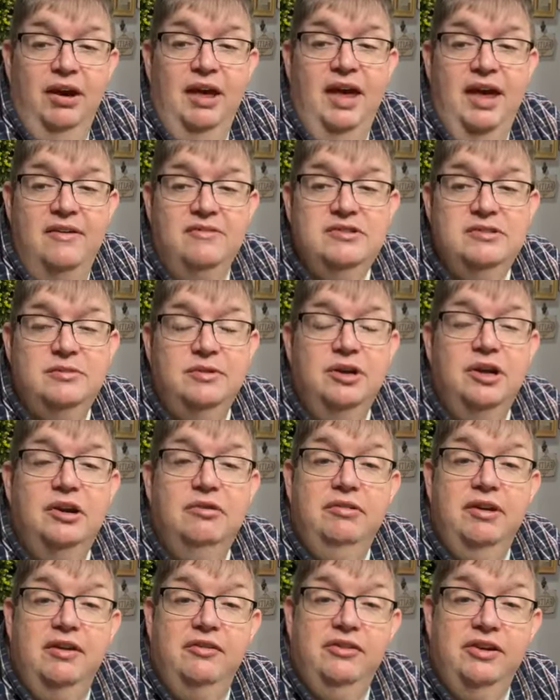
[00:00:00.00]
we have
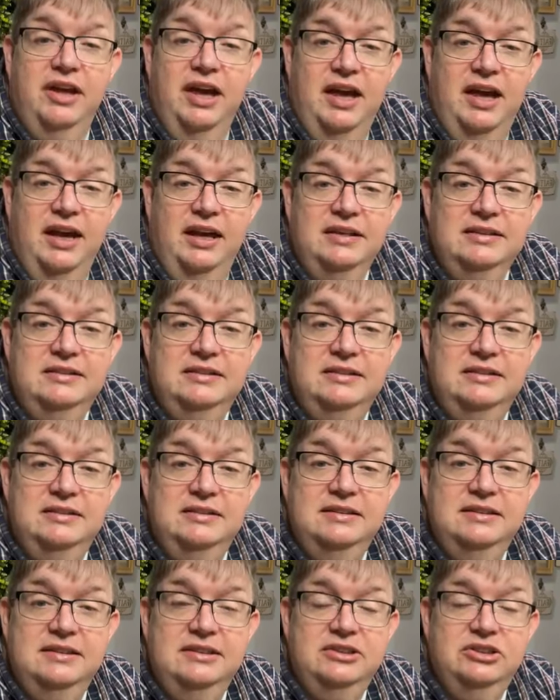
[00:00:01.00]
some good old deviled
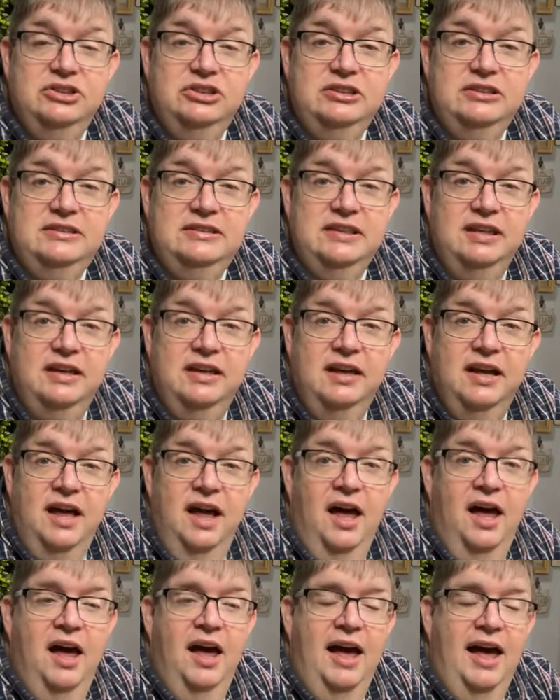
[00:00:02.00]
eggs. And she
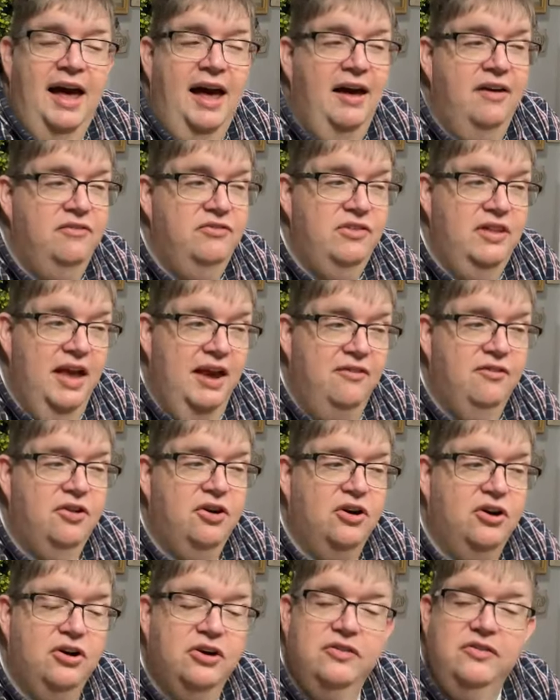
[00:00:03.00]
said, I've
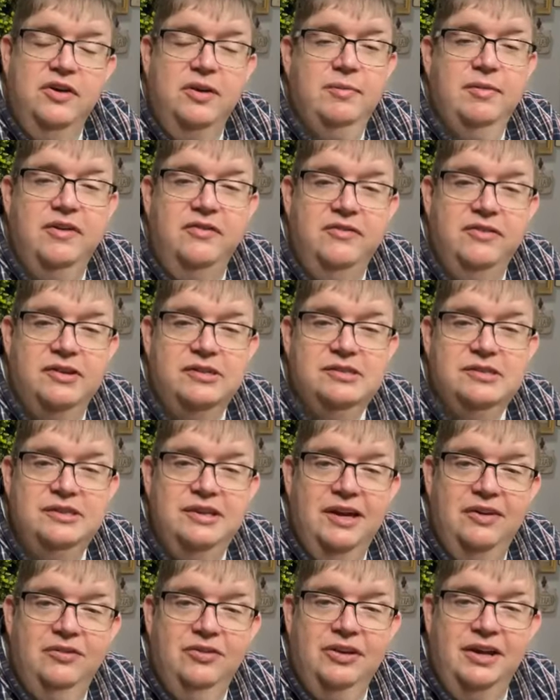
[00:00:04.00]
never heard of anybody
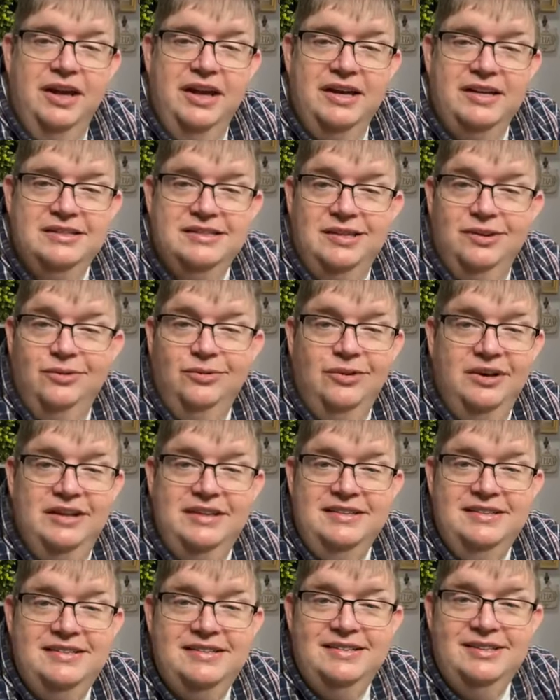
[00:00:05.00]
fixing deviled eggs. It
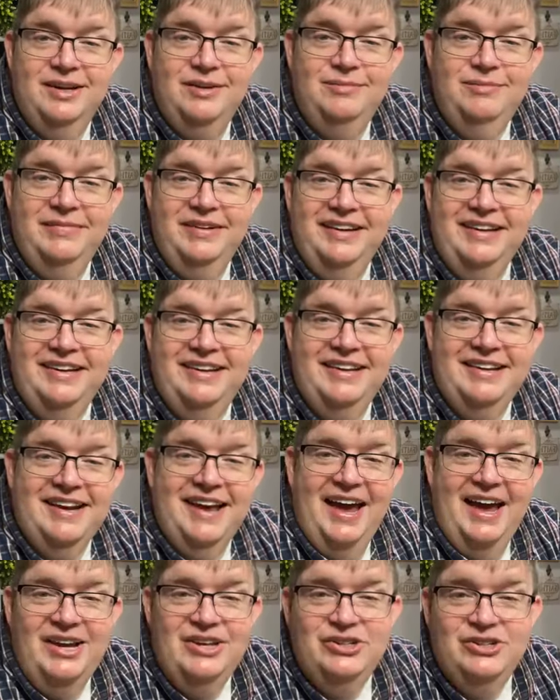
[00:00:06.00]
wasn't some big
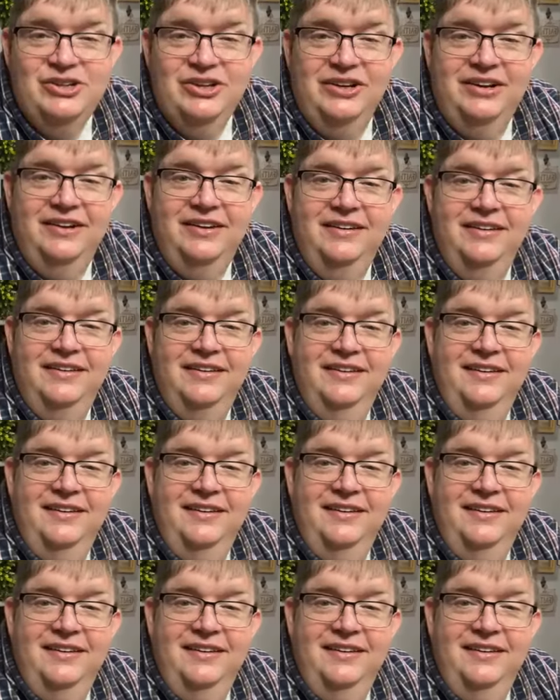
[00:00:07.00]
occasion.